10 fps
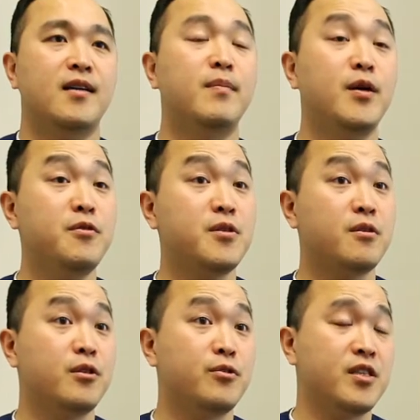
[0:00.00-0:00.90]
Mohs
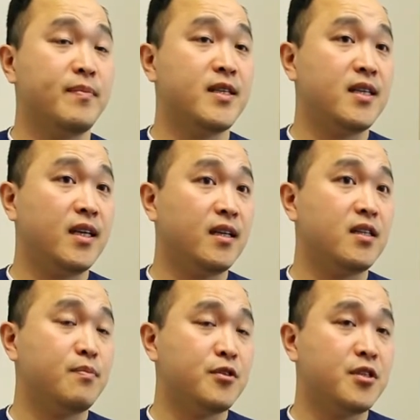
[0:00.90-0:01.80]
surgery is a
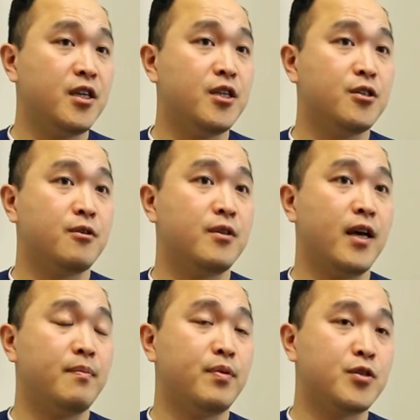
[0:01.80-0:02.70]
meticulous procedure
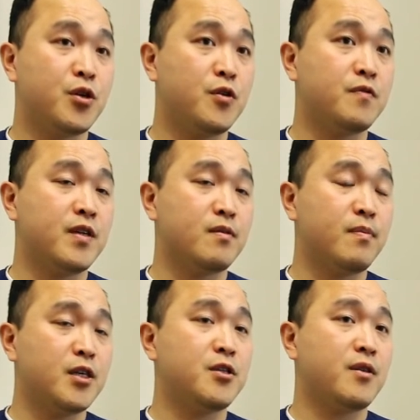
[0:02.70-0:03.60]
that preserves as
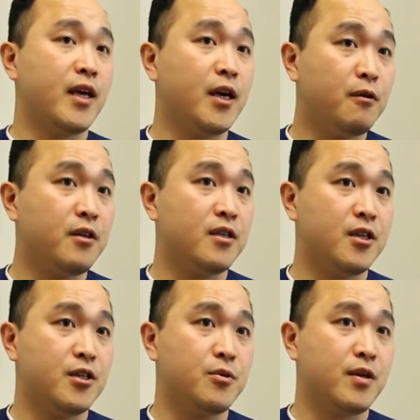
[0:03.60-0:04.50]
much of the healthy
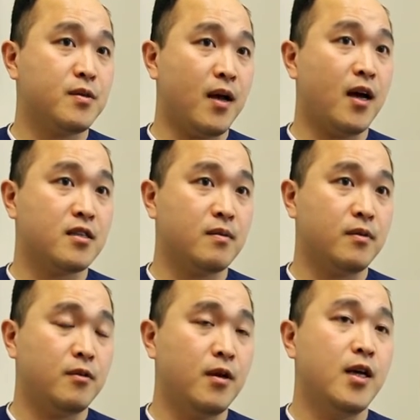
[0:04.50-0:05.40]
tissue as
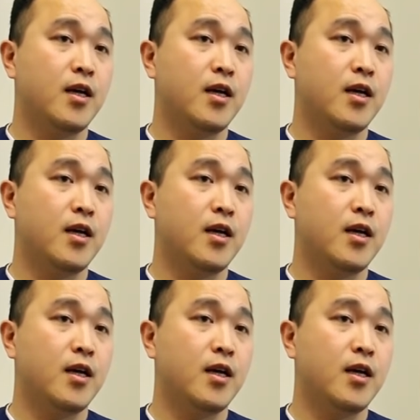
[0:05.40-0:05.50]
possible